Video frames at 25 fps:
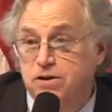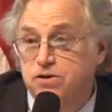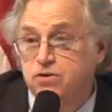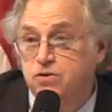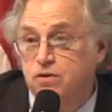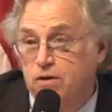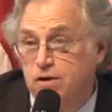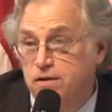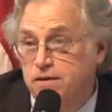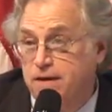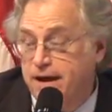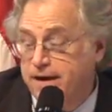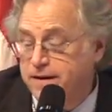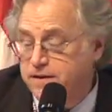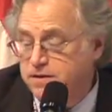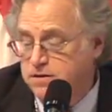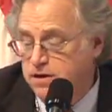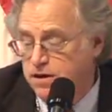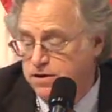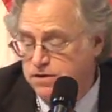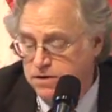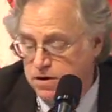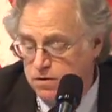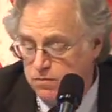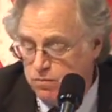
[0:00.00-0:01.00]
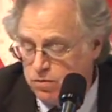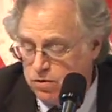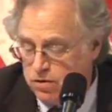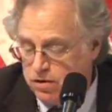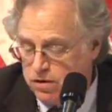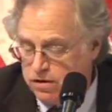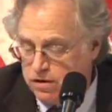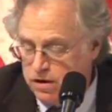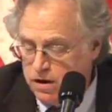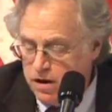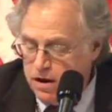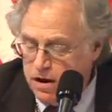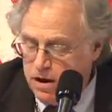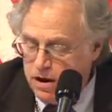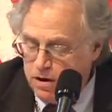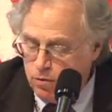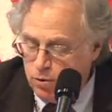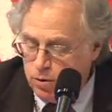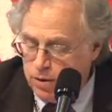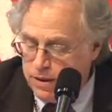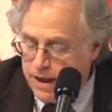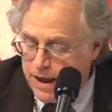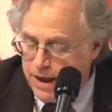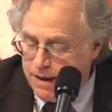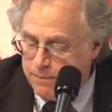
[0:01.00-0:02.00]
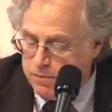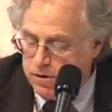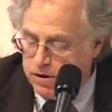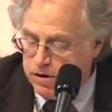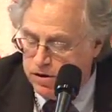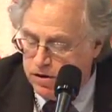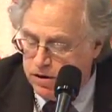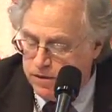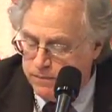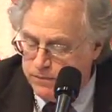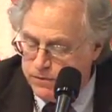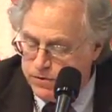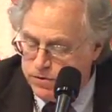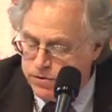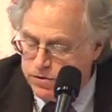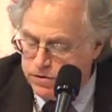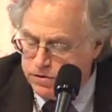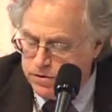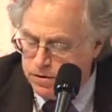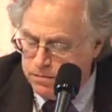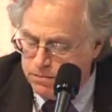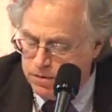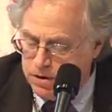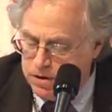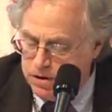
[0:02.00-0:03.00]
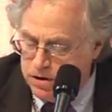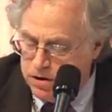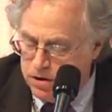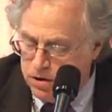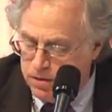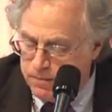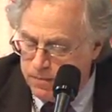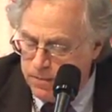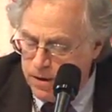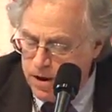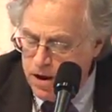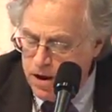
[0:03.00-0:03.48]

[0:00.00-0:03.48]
So in that sense, I'm really happy to be here.